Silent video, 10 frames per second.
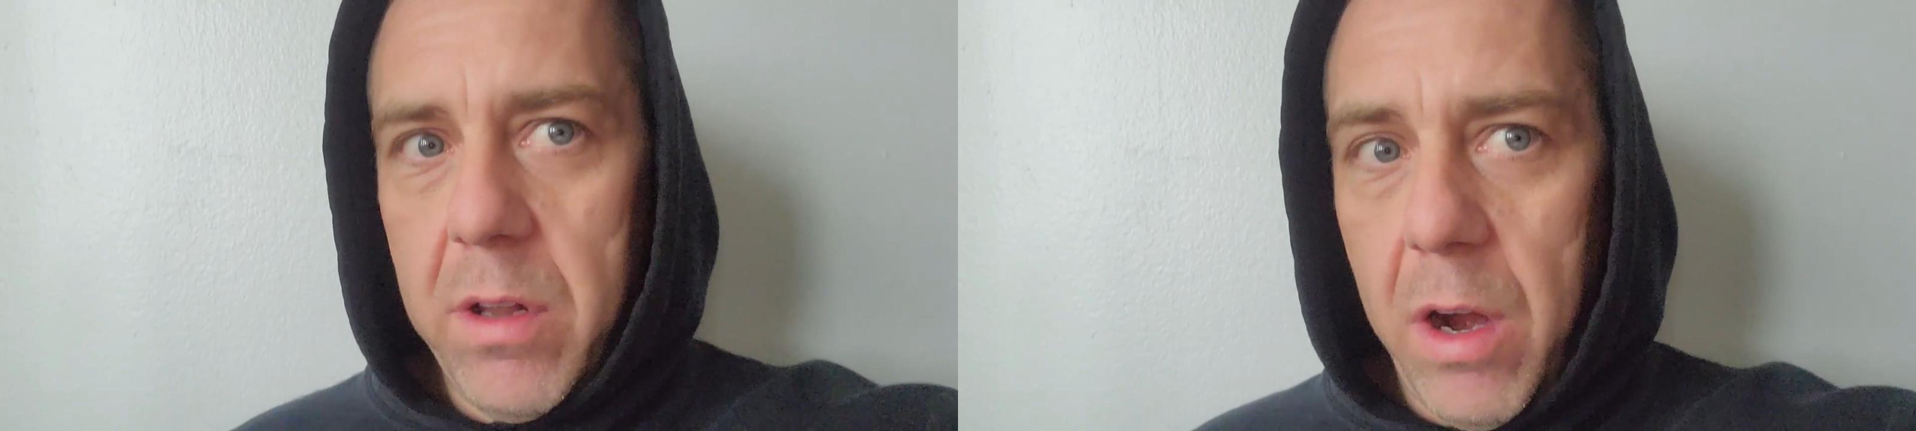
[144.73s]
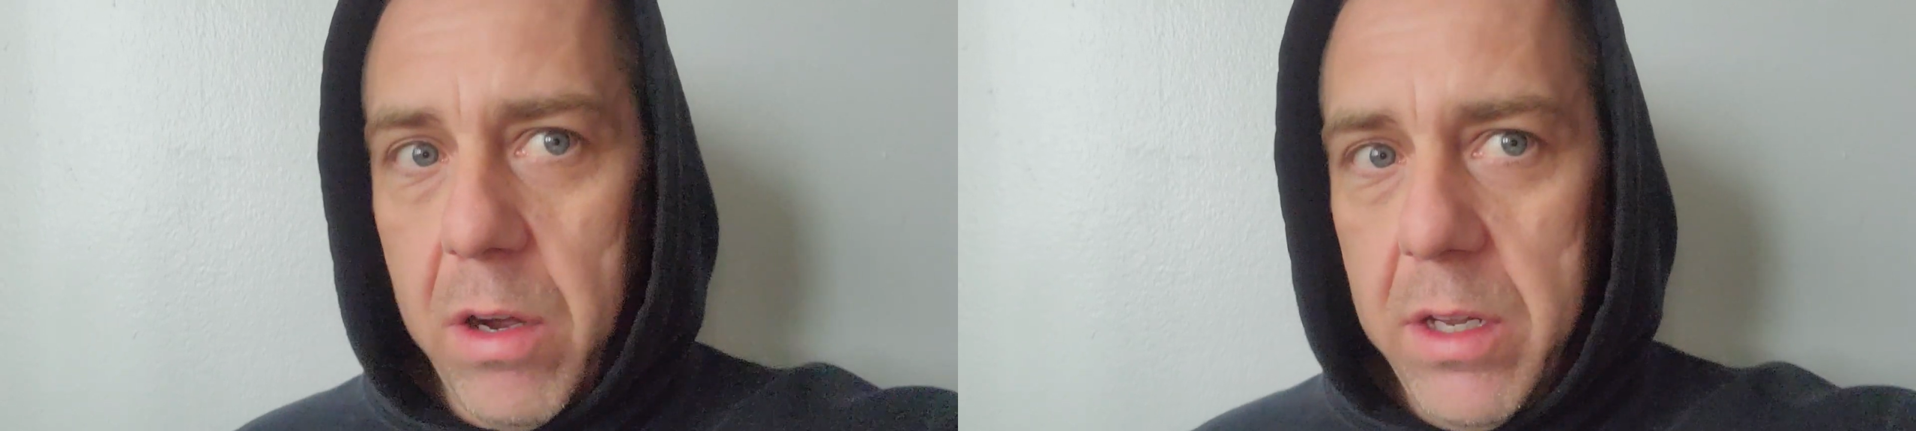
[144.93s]

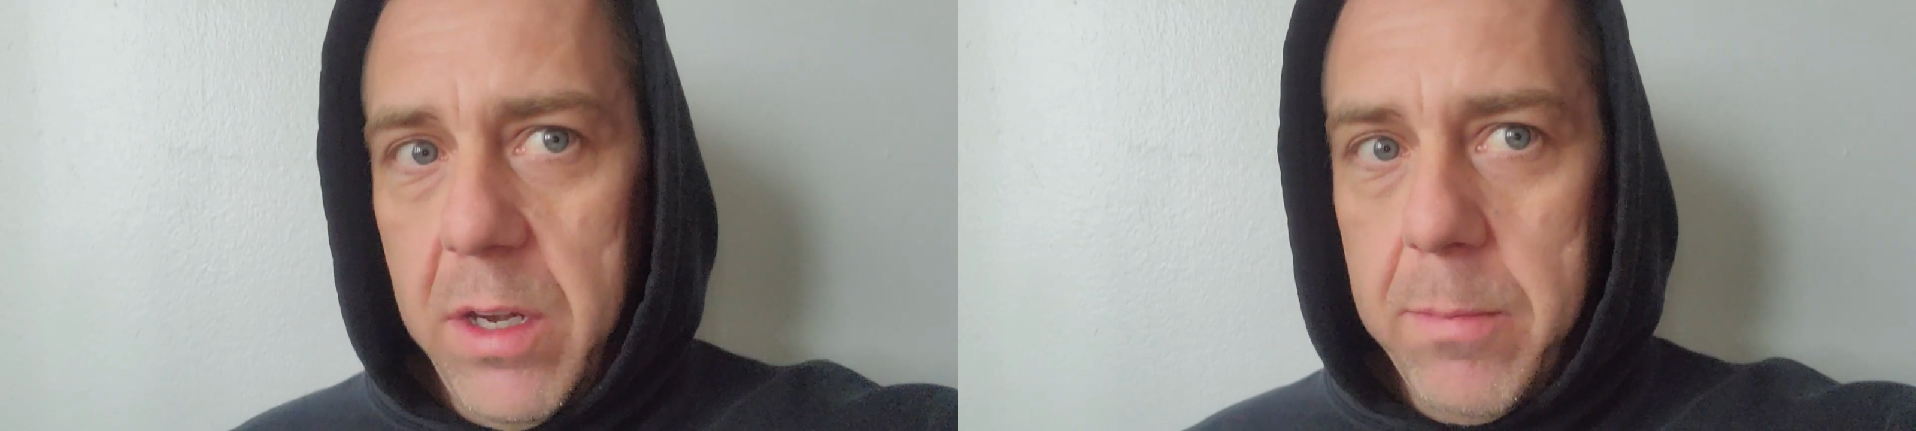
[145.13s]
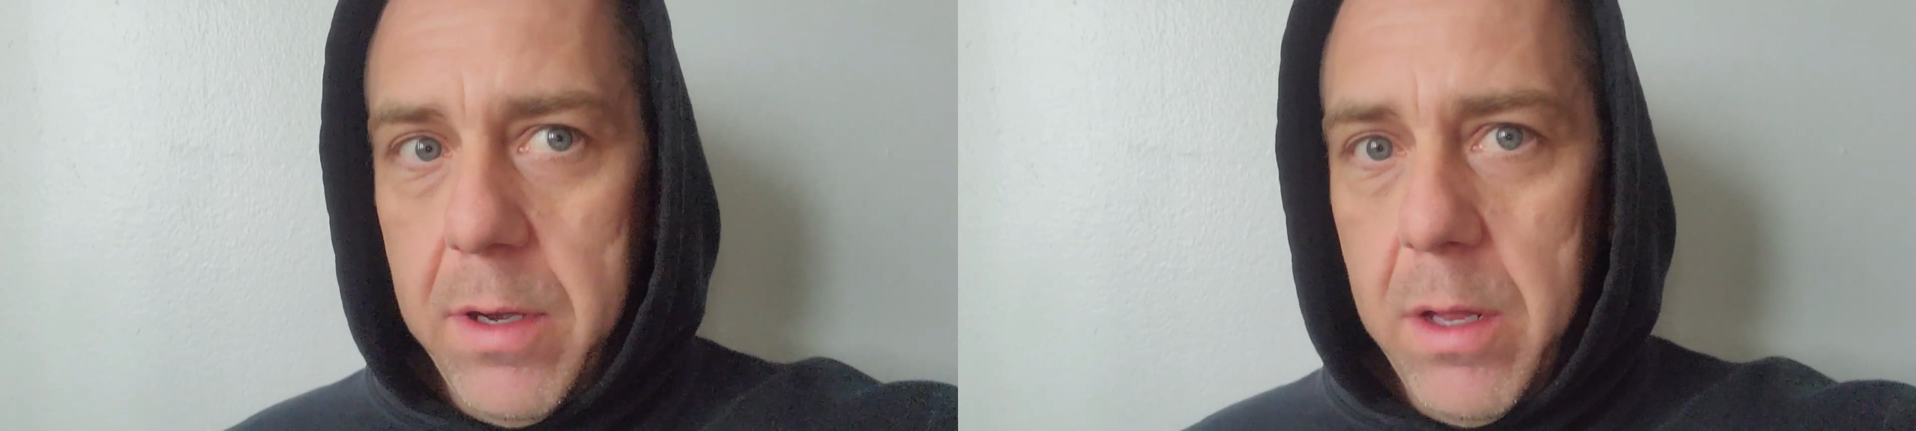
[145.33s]
hardly
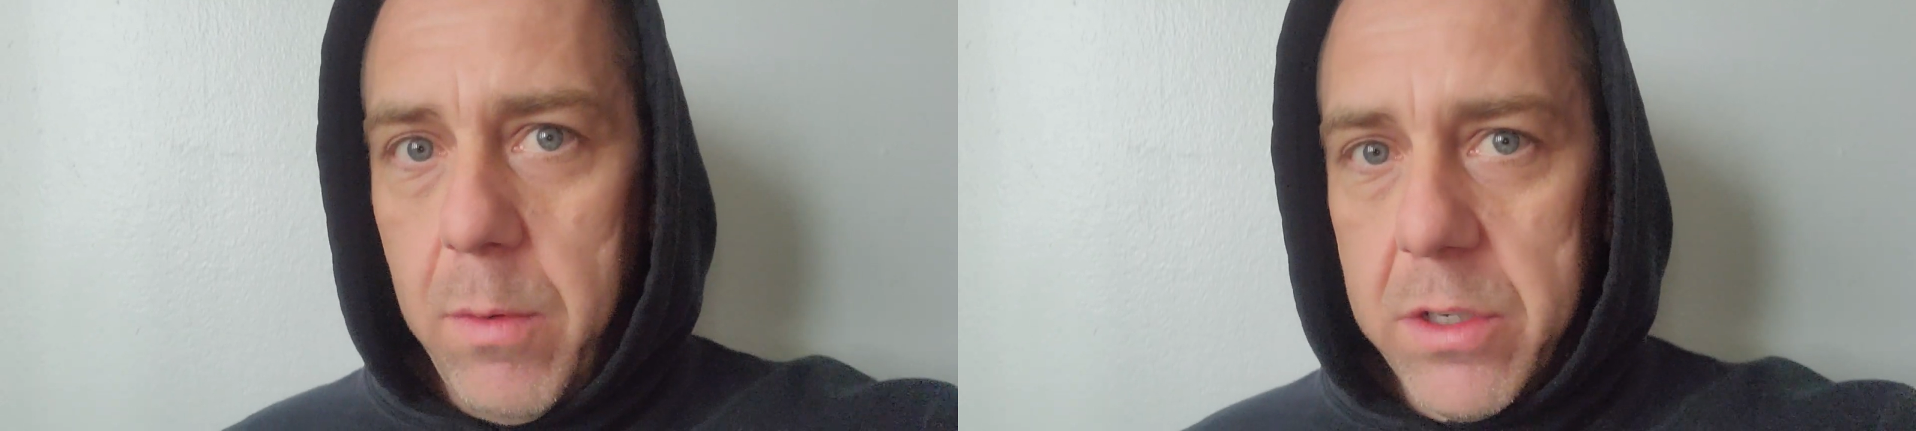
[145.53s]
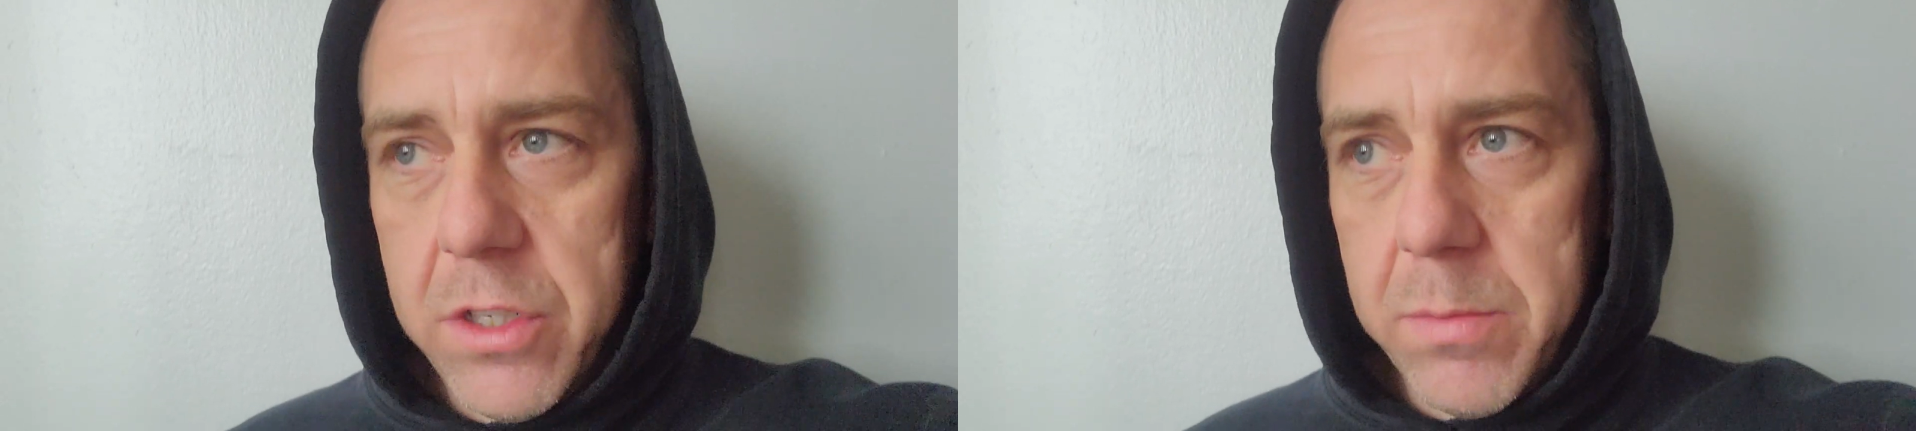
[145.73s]
anybody that
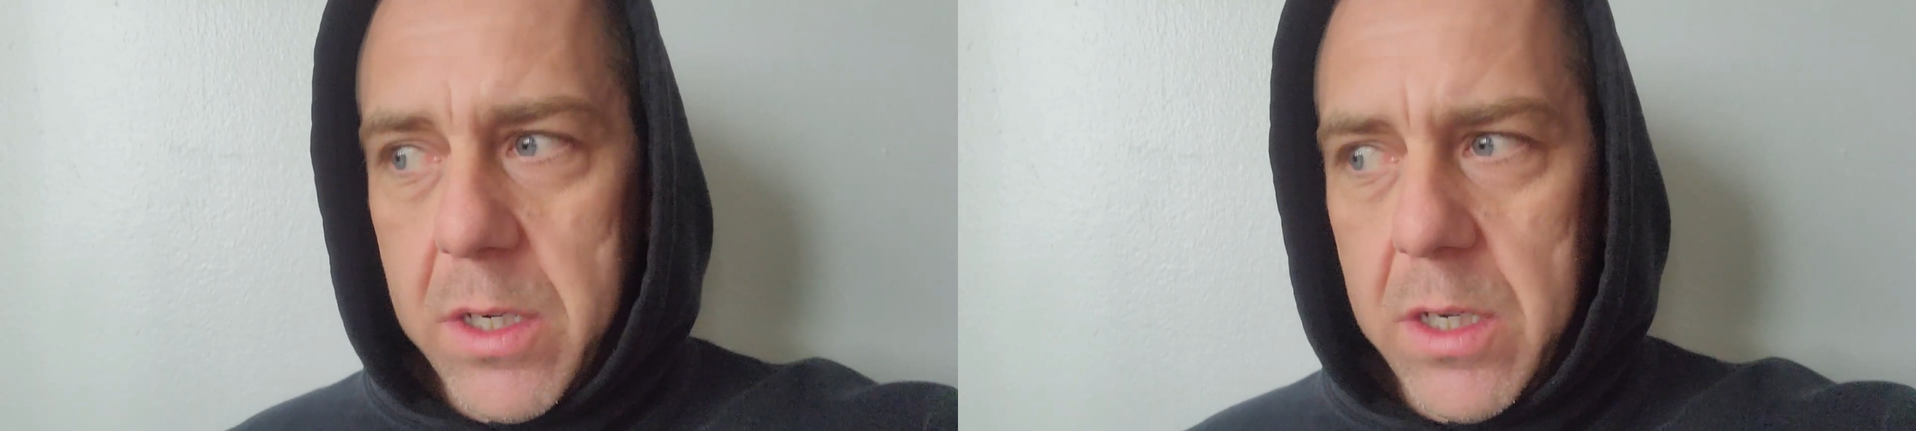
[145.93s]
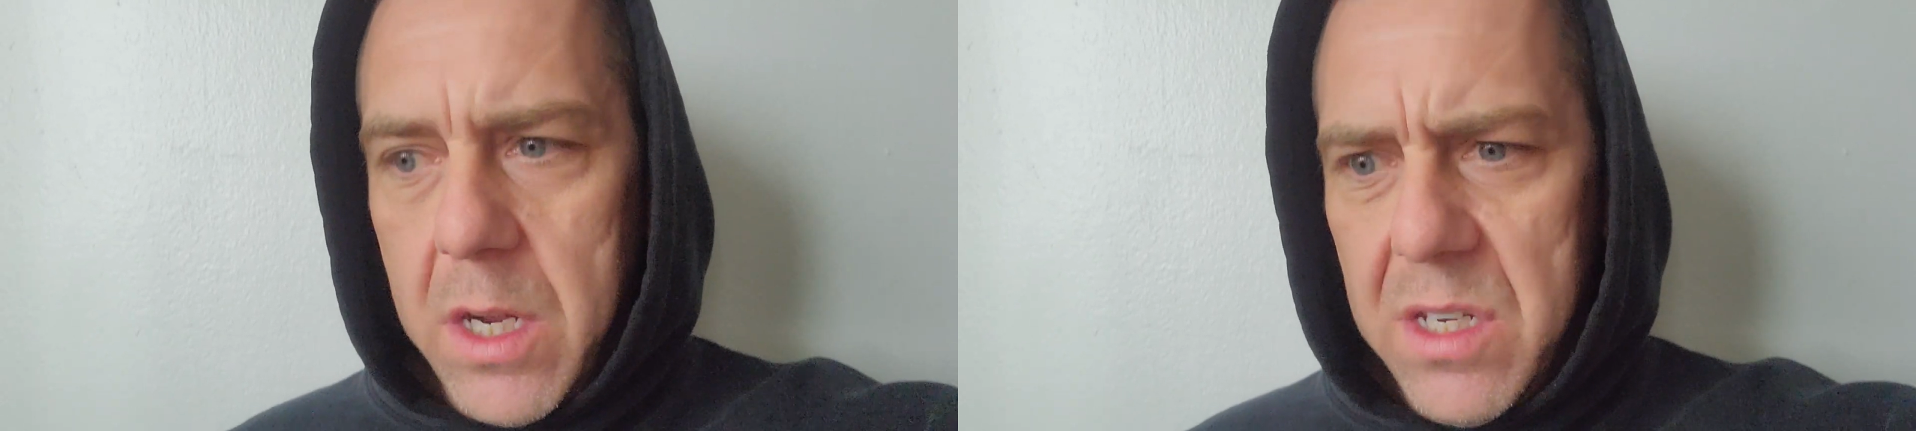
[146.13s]
watches my
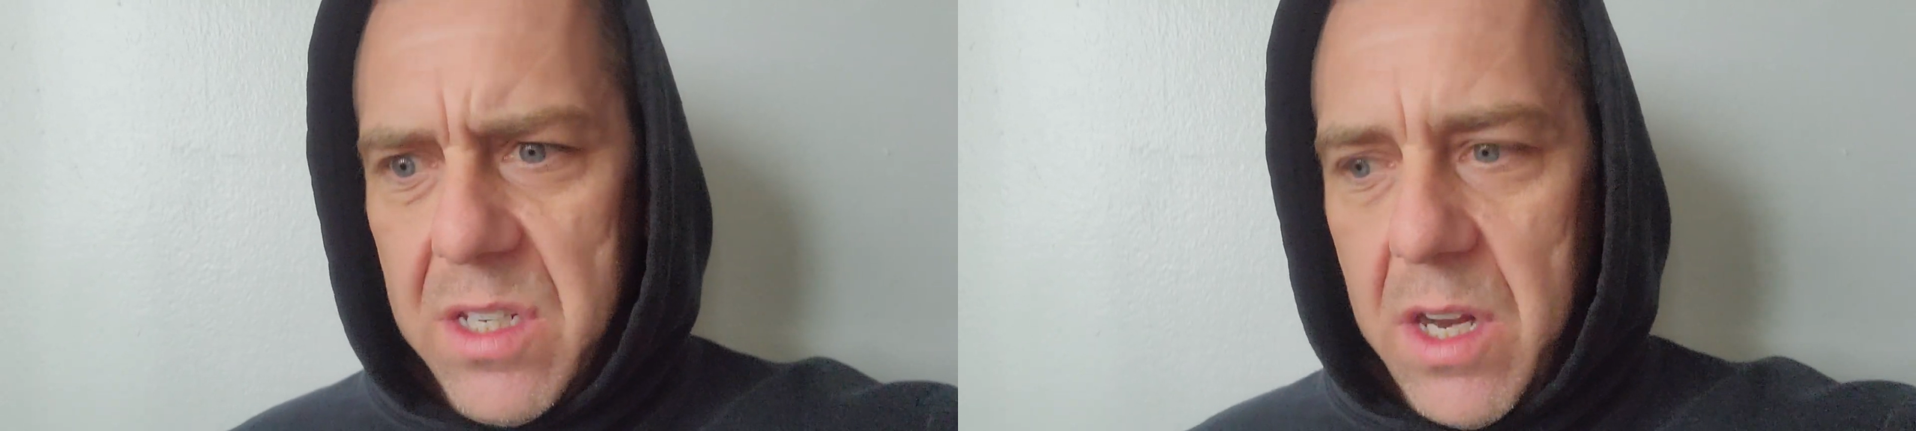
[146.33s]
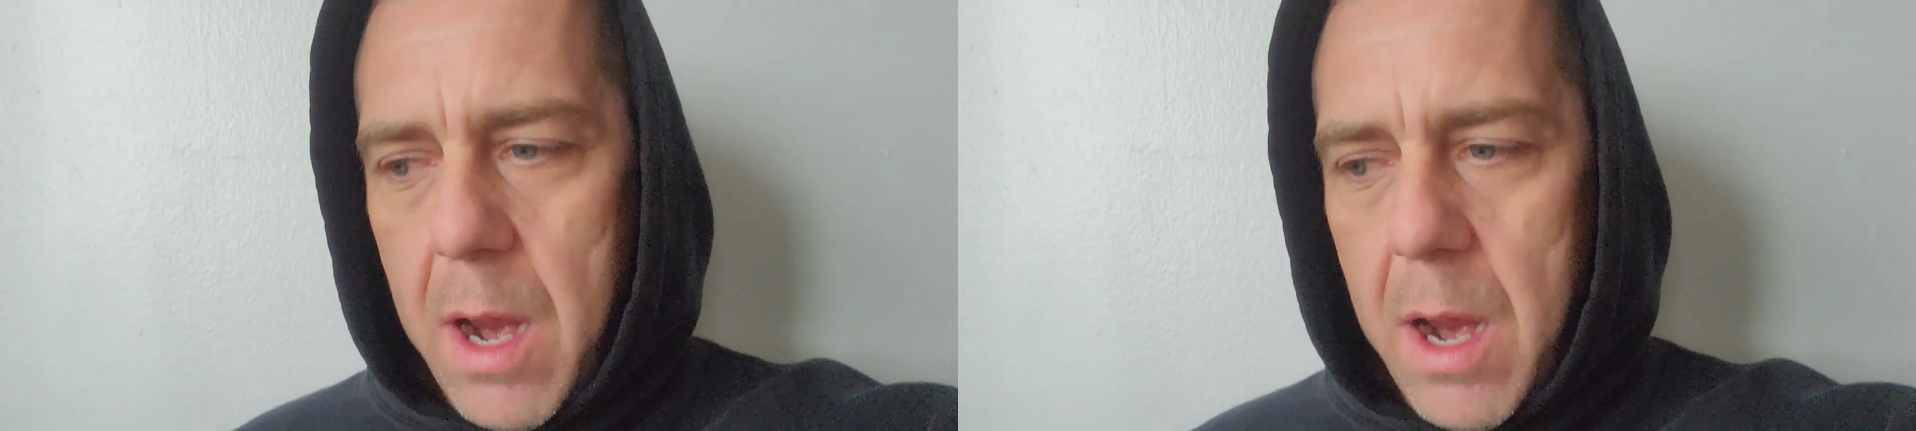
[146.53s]
content.